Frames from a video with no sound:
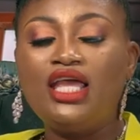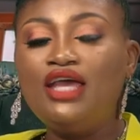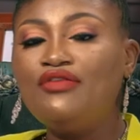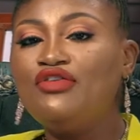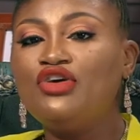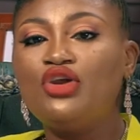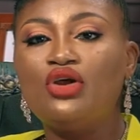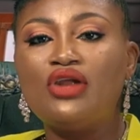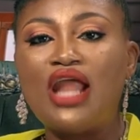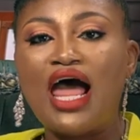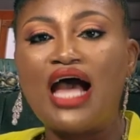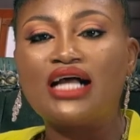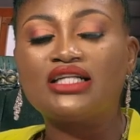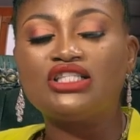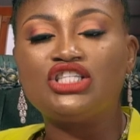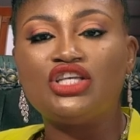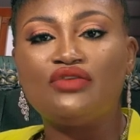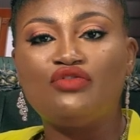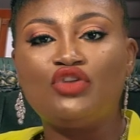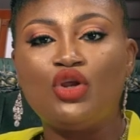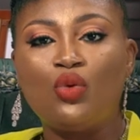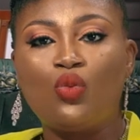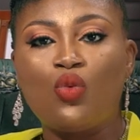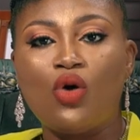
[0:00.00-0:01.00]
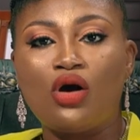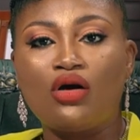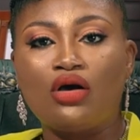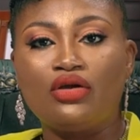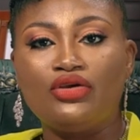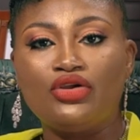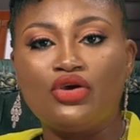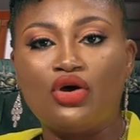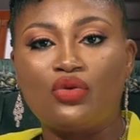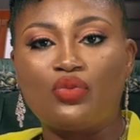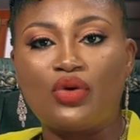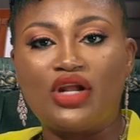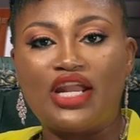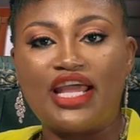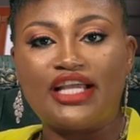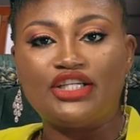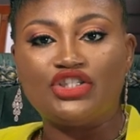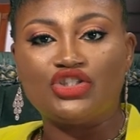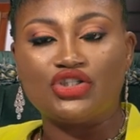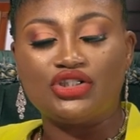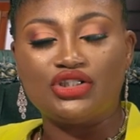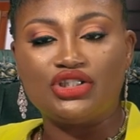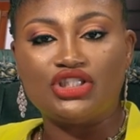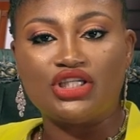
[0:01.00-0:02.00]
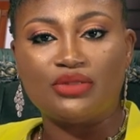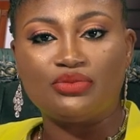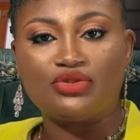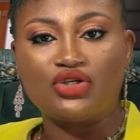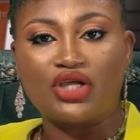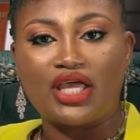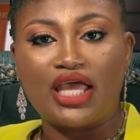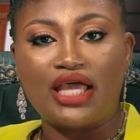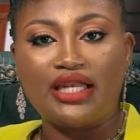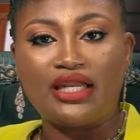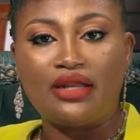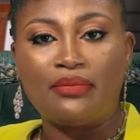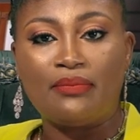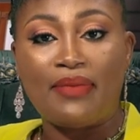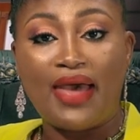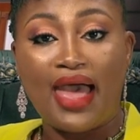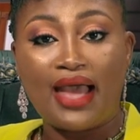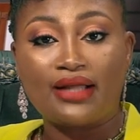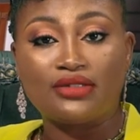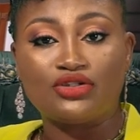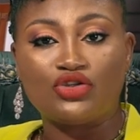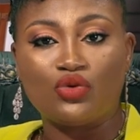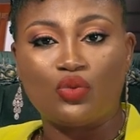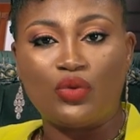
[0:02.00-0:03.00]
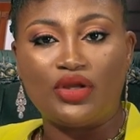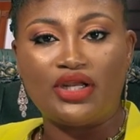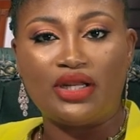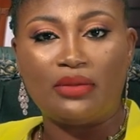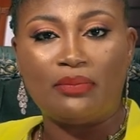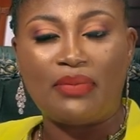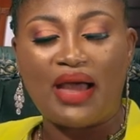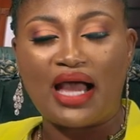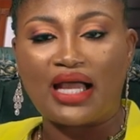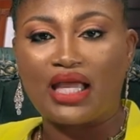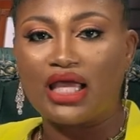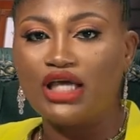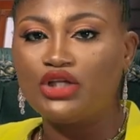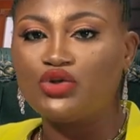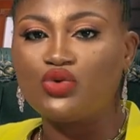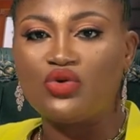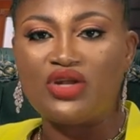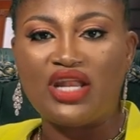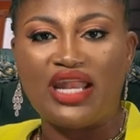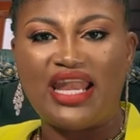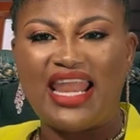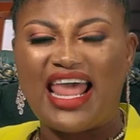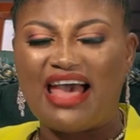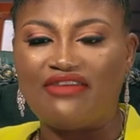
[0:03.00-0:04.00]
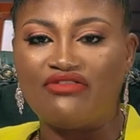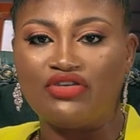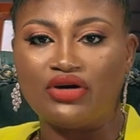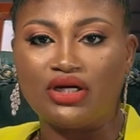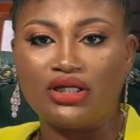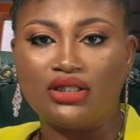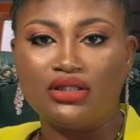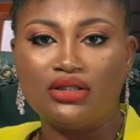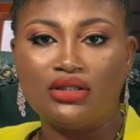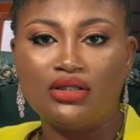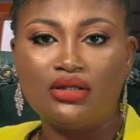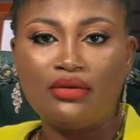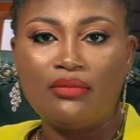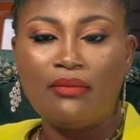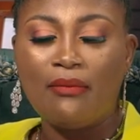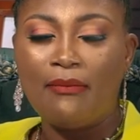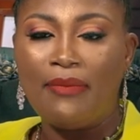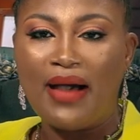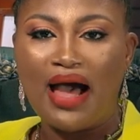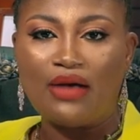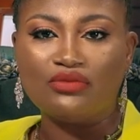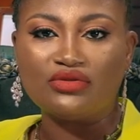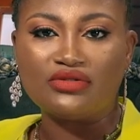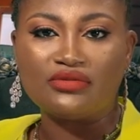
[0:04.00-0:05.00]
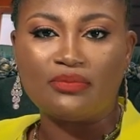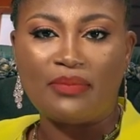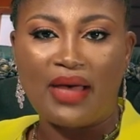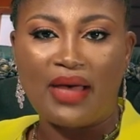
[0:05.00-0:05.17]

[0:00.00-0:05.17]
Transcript: If you don't actively work on your relationship to gain it back, to win it back, it will never bounce